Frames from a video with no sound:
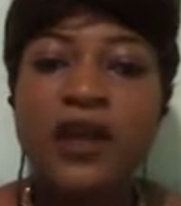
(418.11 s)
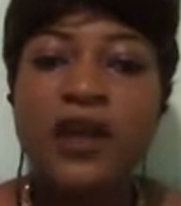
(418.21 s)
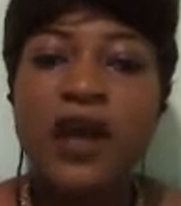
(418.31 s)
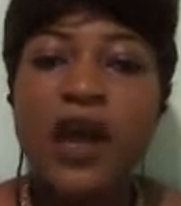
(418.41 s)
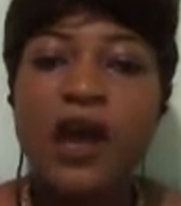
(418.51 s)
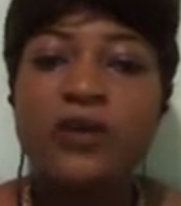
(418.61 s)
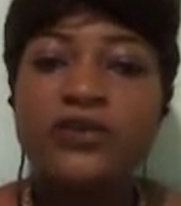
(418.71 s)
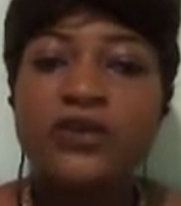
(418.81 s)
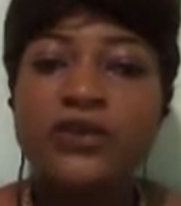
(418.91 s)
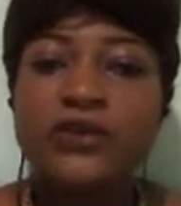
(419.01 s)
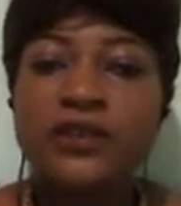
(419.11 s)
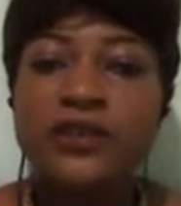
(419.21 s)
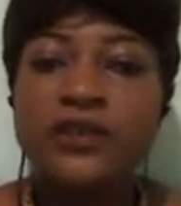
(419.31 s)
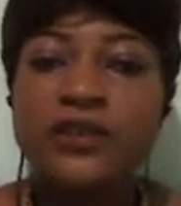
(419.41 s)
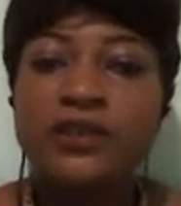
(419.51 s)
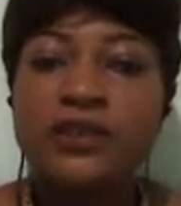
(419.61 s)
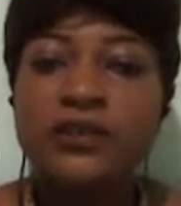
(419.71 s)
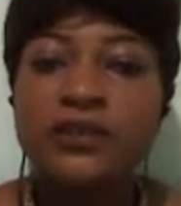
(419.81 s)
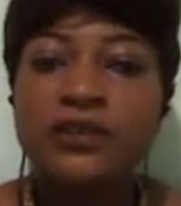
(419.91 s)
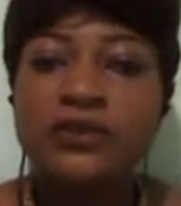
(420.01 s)
I also use it
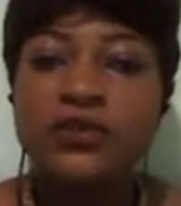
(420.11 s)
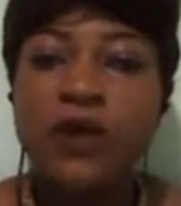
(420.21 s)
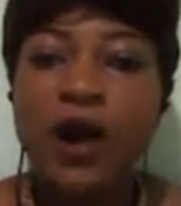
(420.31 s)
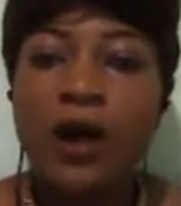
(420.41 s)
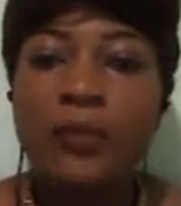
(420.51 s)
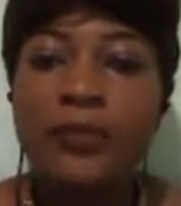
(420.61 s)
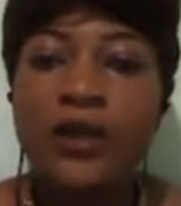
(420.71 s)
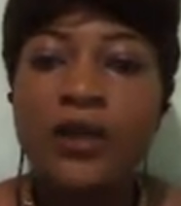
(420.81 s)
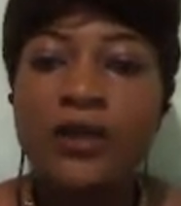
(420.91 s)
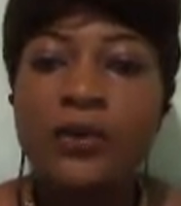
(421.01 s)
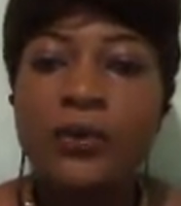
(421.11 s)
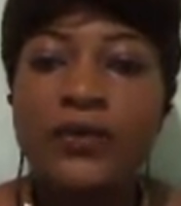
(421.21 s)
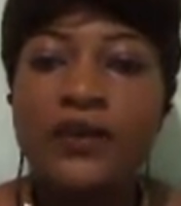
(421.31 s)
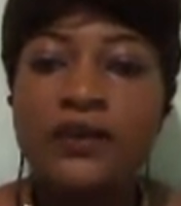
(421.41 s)
to help me with a